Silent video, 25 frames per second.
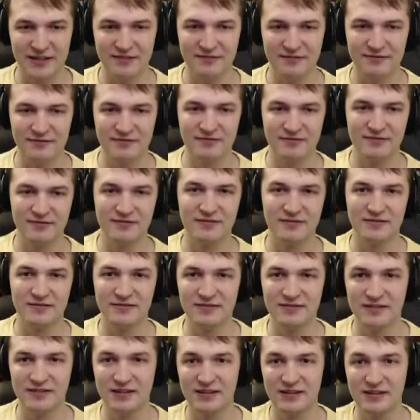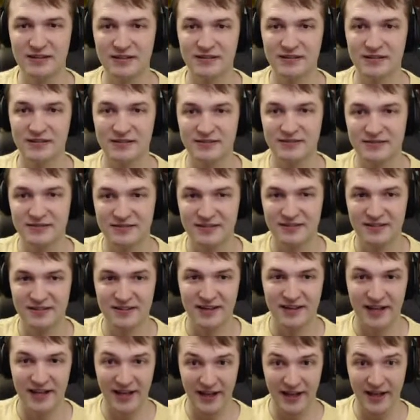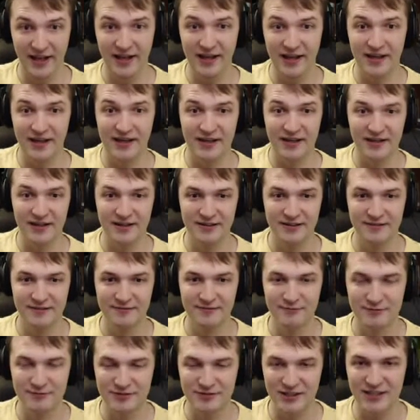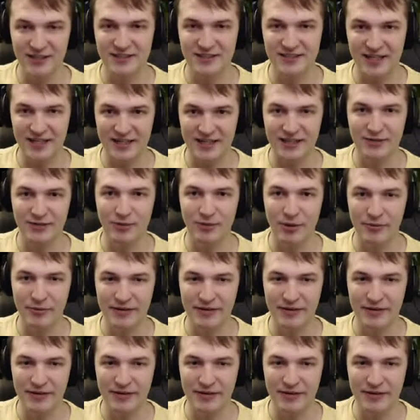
A tiny touch. Hey, hey. Exactly what we need.